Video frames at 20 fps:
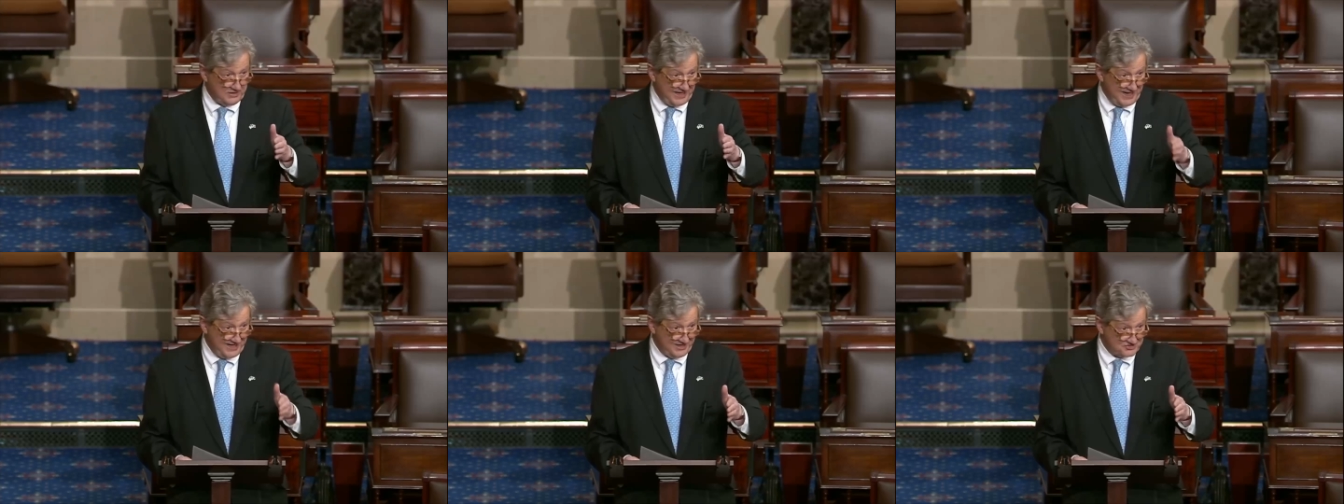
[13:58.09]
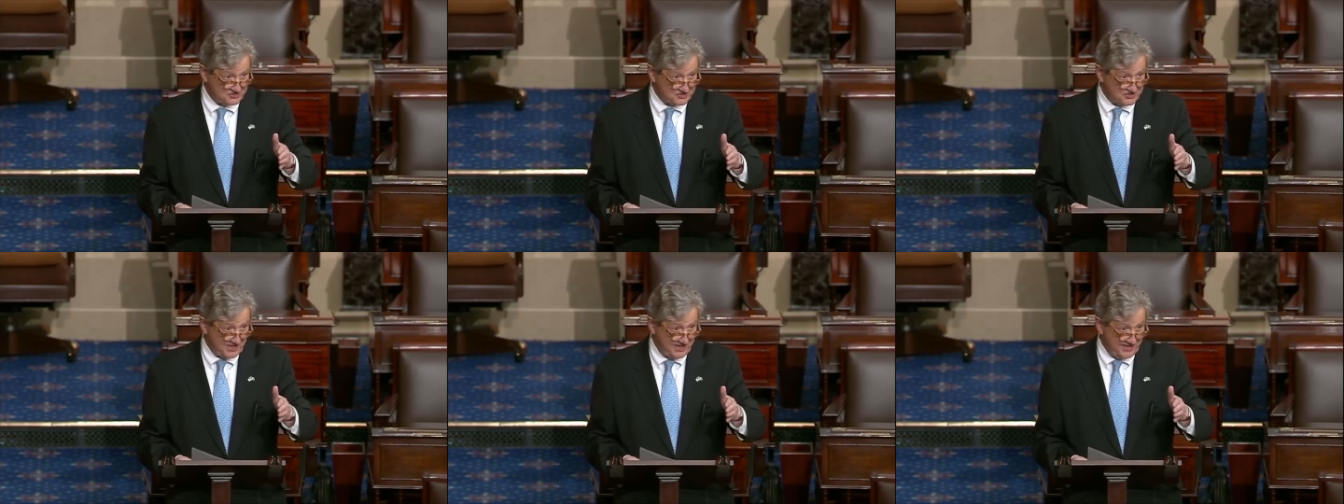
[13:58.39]

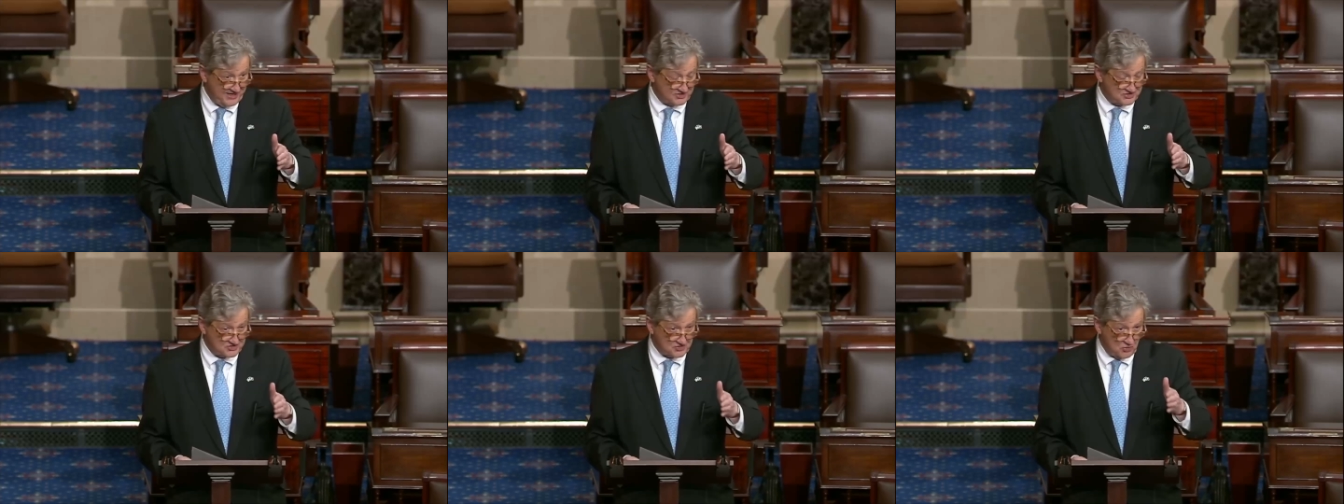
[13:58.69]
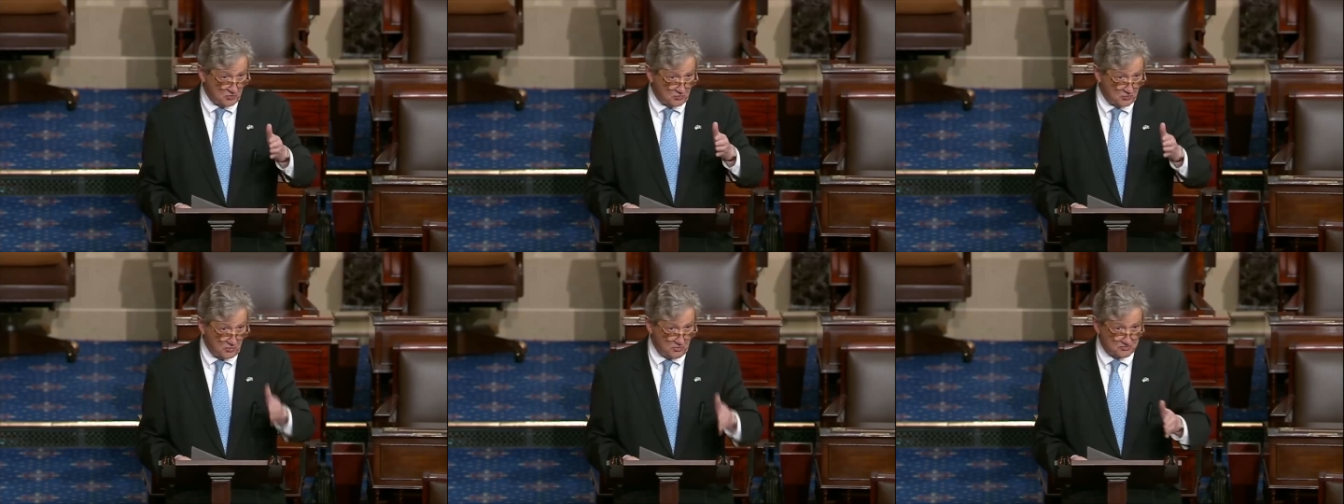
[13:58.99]
gas tanks
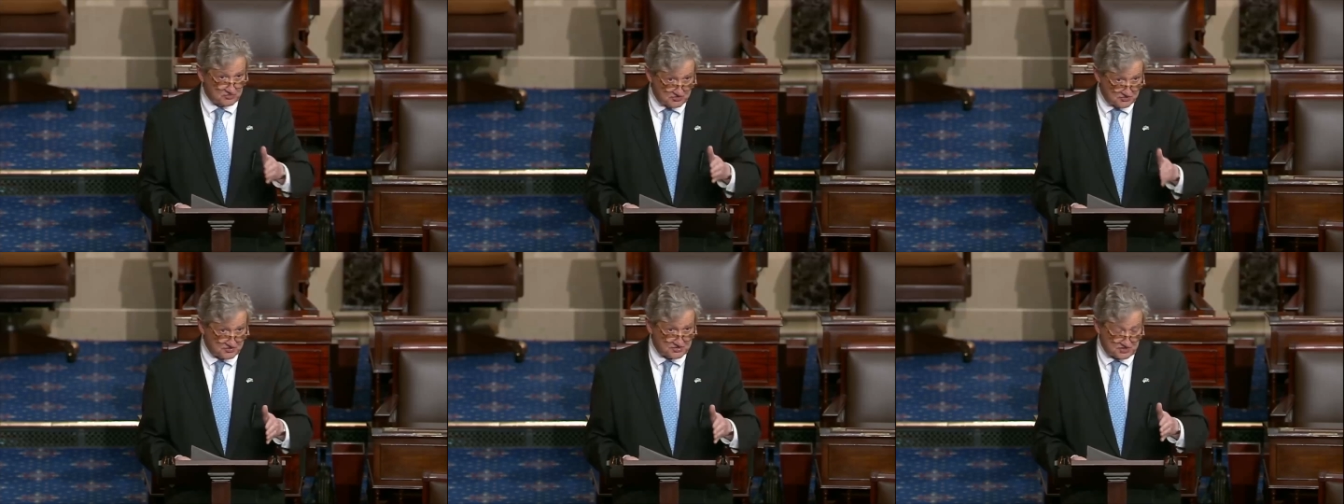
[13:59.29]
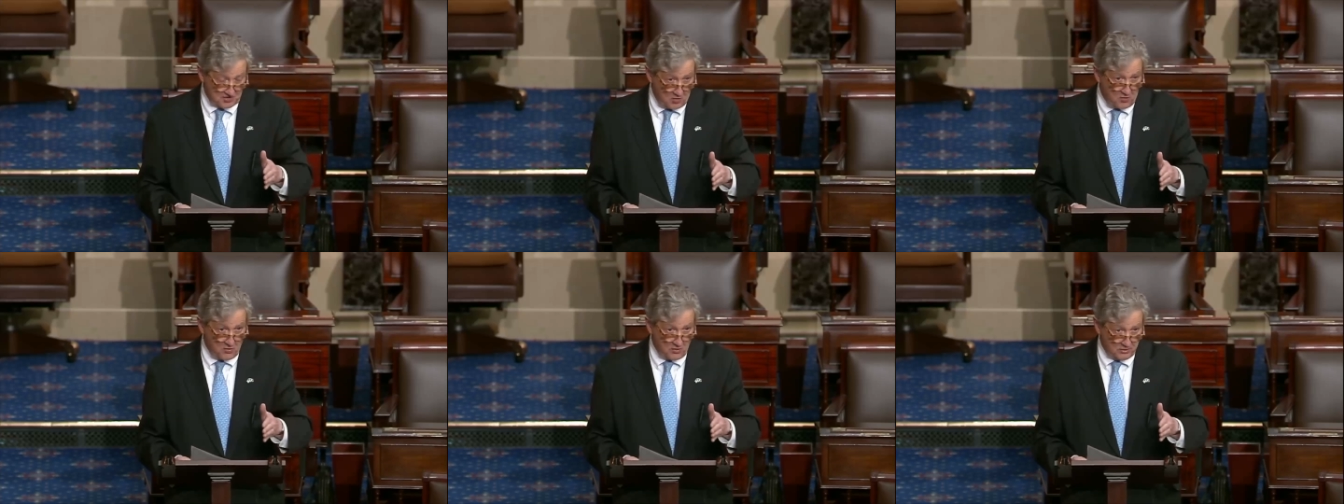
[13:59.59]
or grocery
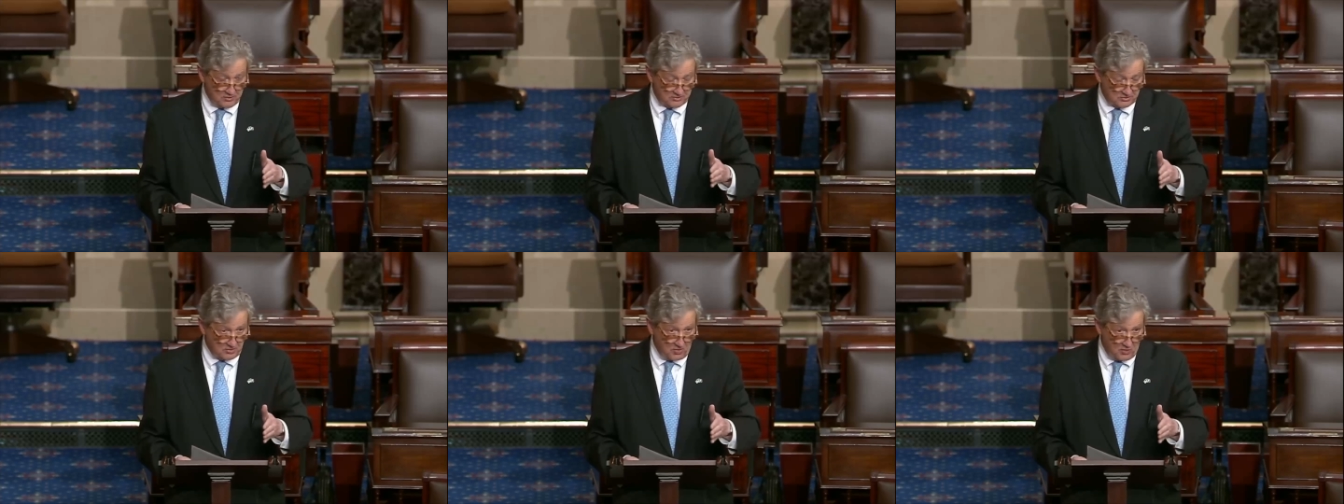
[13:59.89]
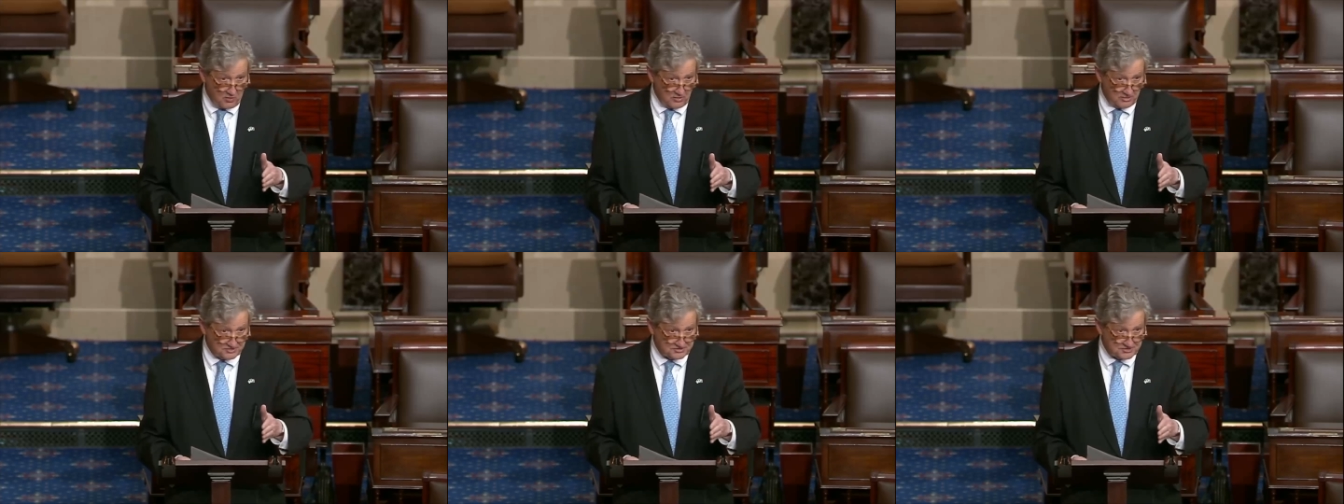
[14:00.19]
car,
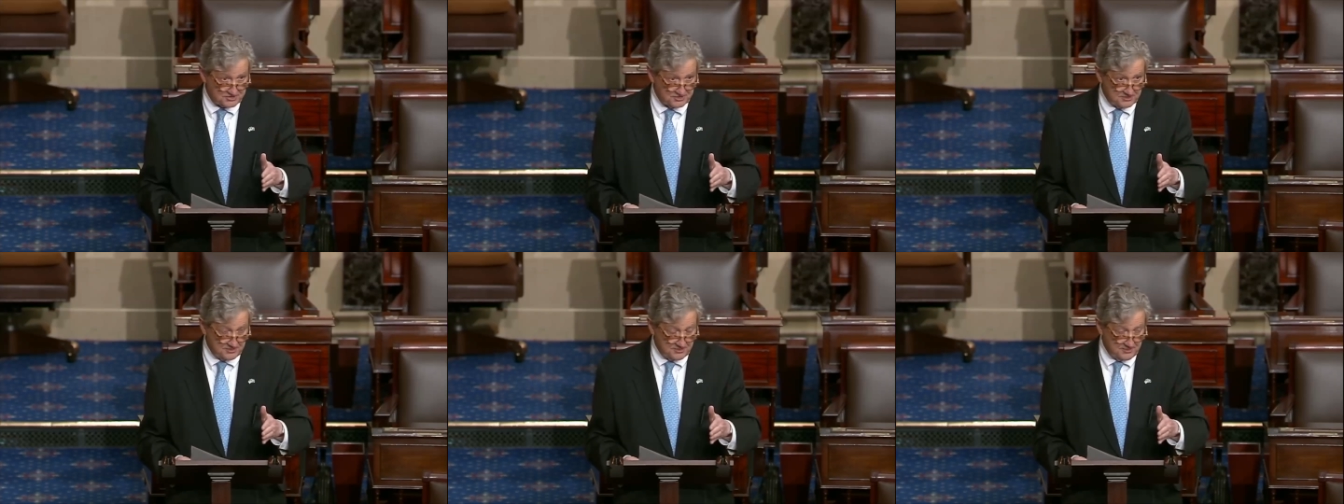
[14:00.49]
cars.